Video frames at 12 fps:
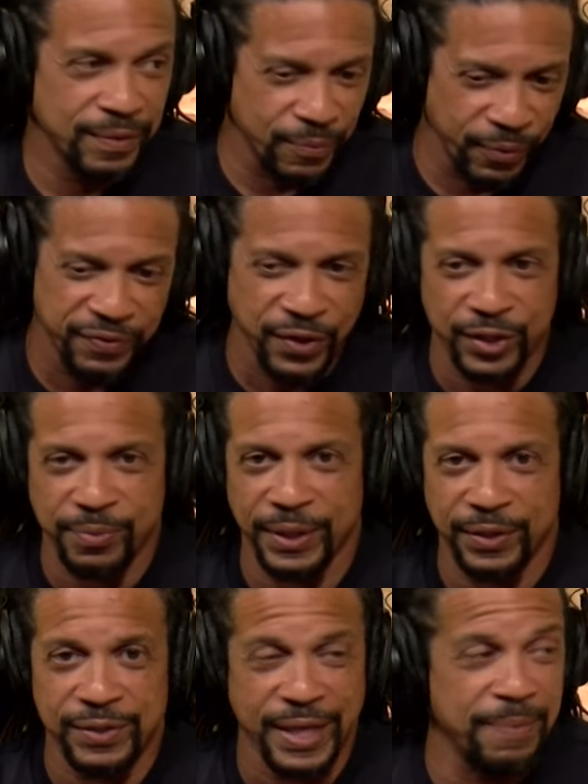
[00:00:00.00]
we've talked
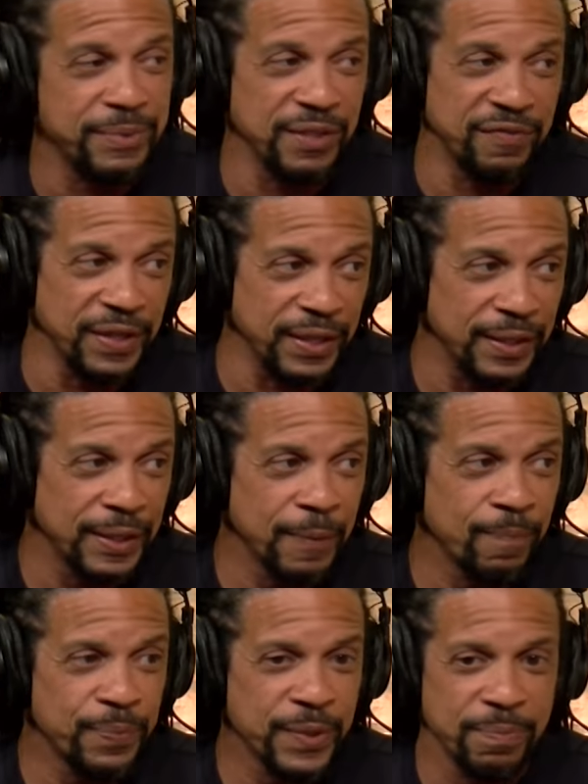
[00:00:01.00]
about this mtv
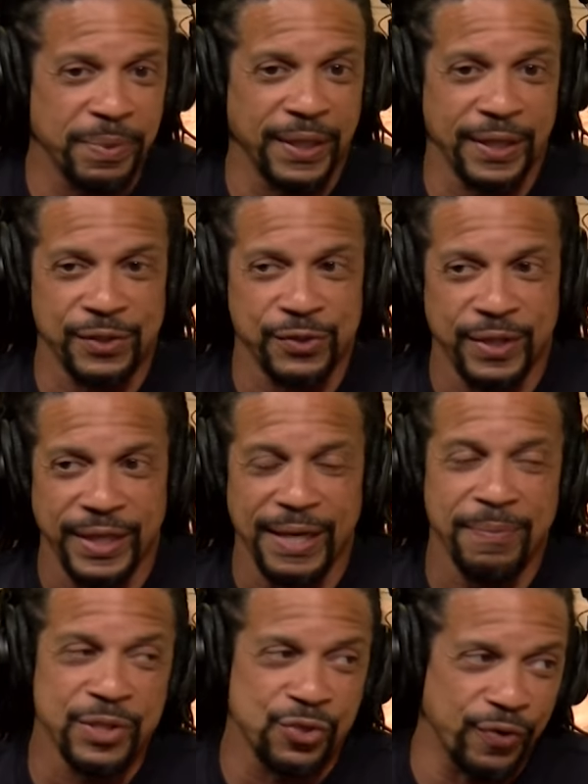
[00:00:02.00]
mm-hmm. because the
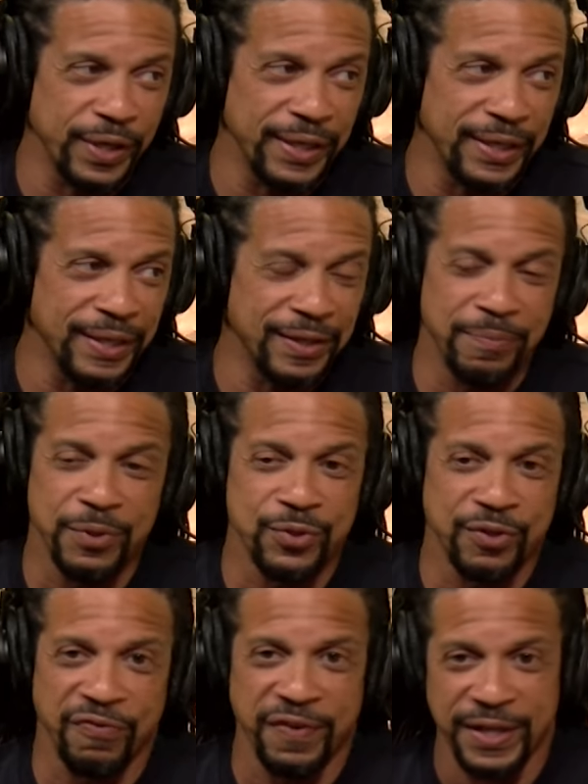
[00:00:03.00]
imagery in the
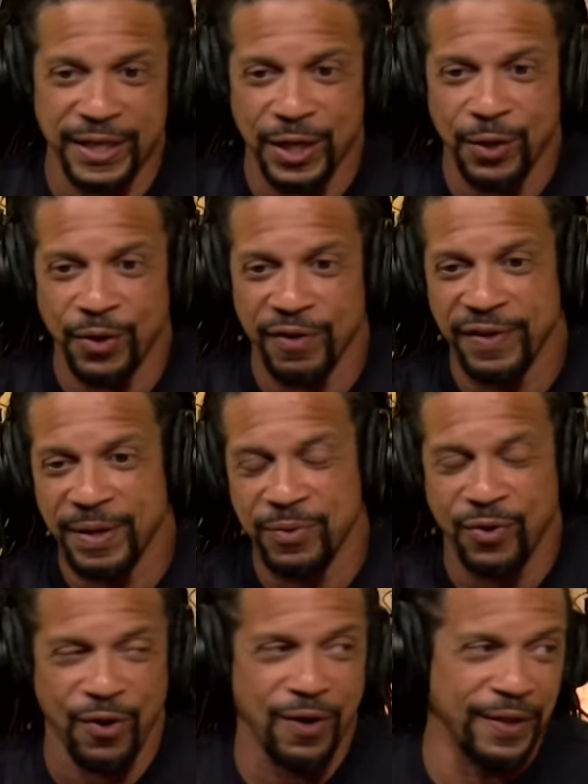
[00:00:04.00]
music video of him
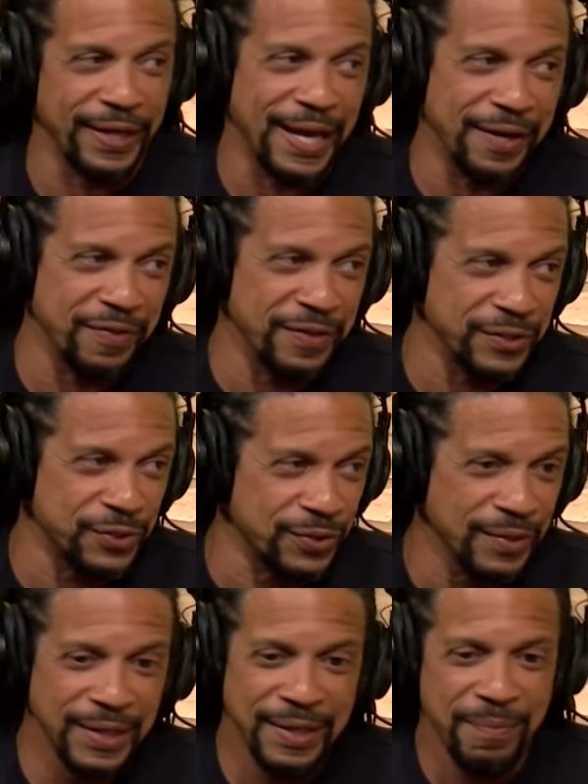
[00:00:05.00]
crawling out of this
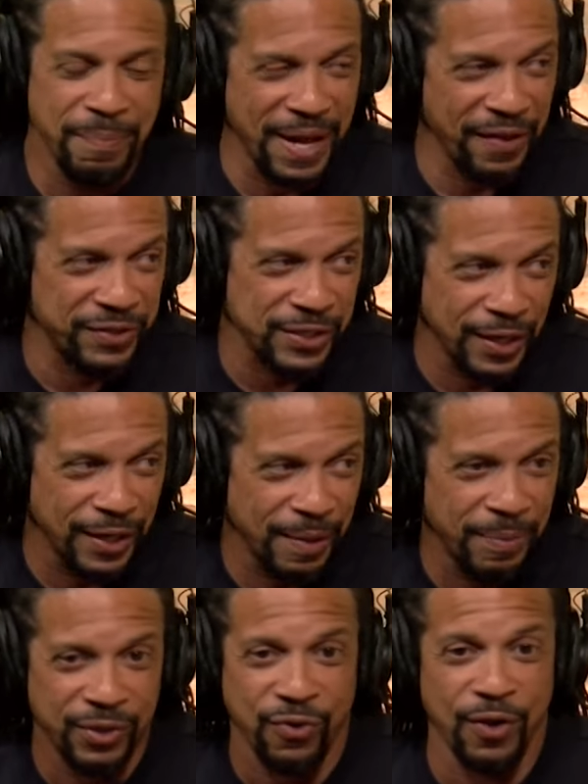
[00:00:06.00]

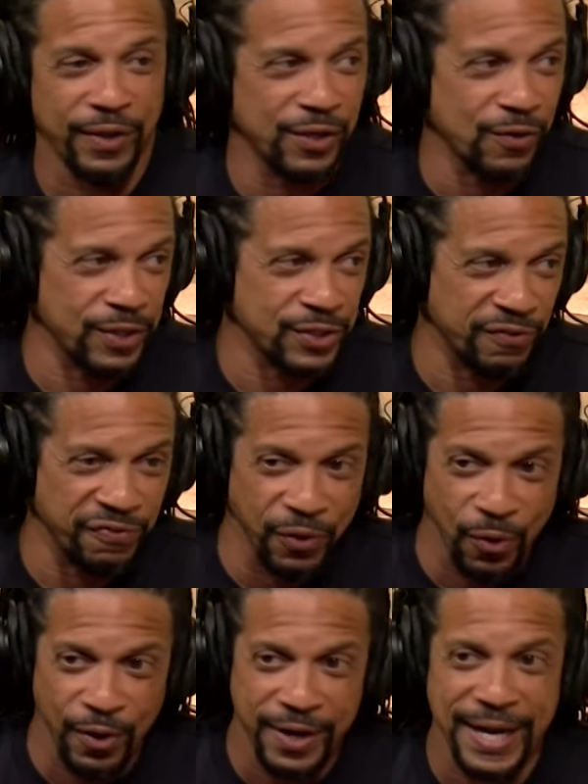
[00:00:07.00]
bathtub and crawling across the
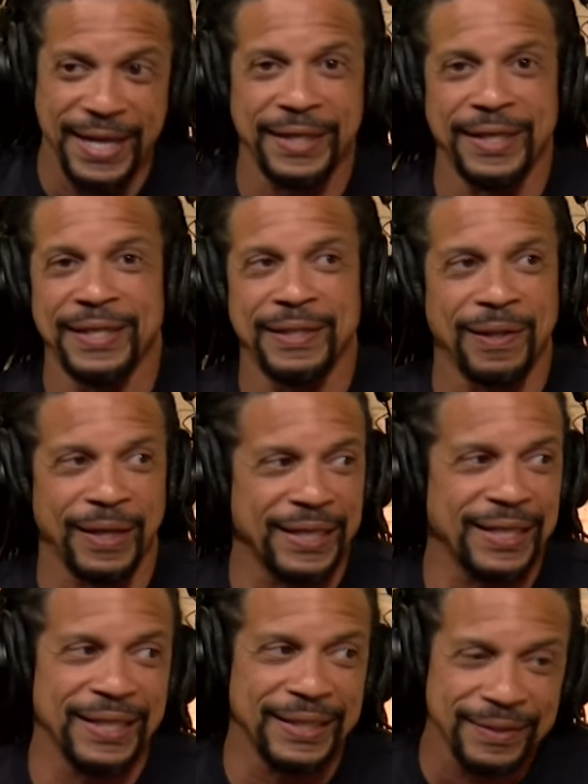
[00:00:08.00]
floor naked.
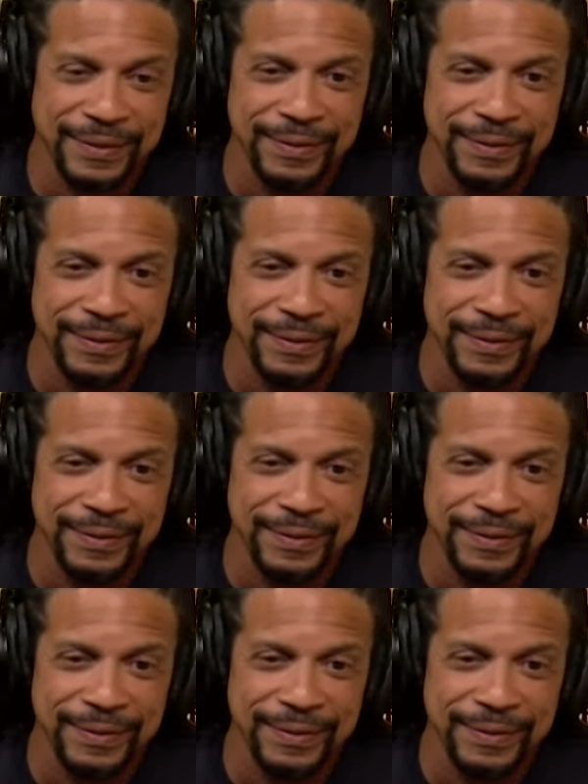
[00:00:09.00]
Like it,